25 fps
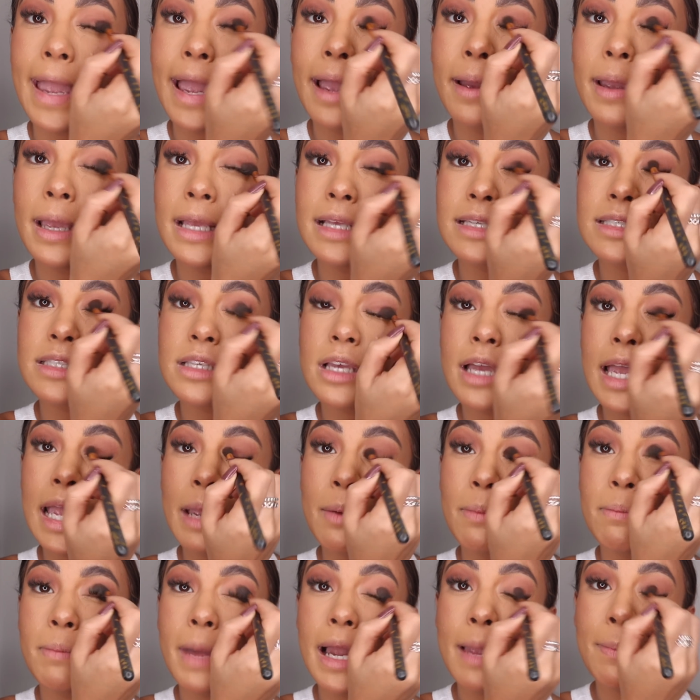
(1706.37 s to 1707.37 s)

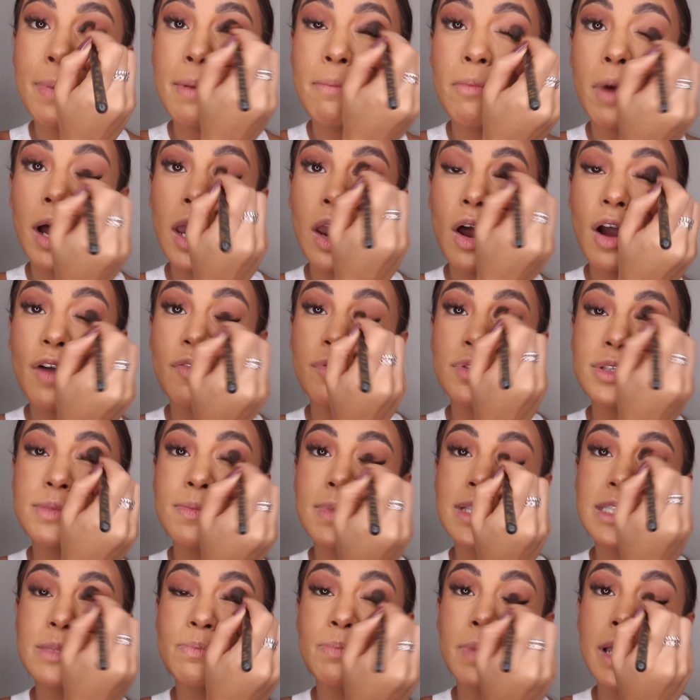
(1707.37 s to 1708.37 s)
it maybe my life was
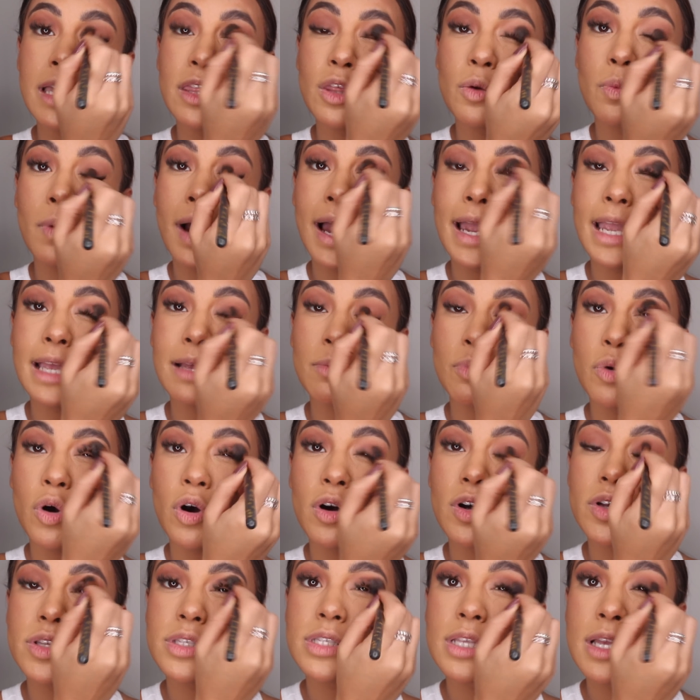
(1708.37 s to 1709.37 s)
meant to be the way it
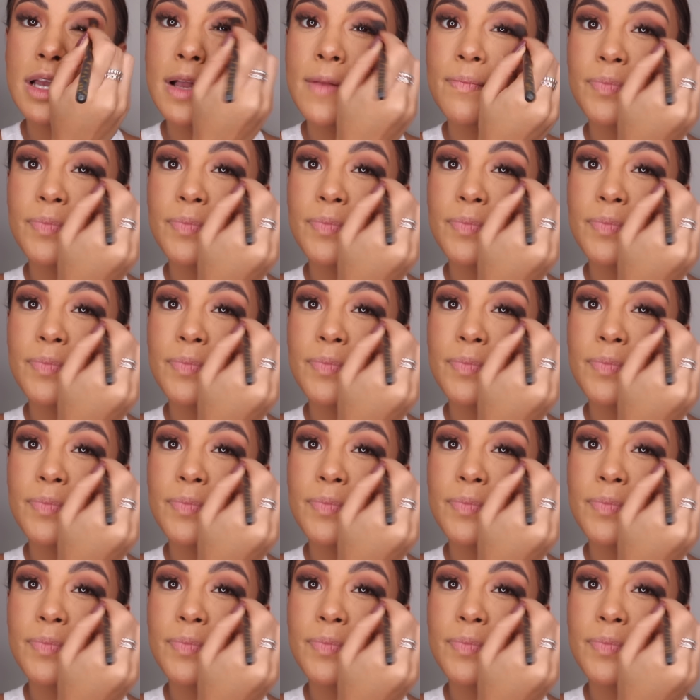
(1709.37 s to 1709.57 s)
was,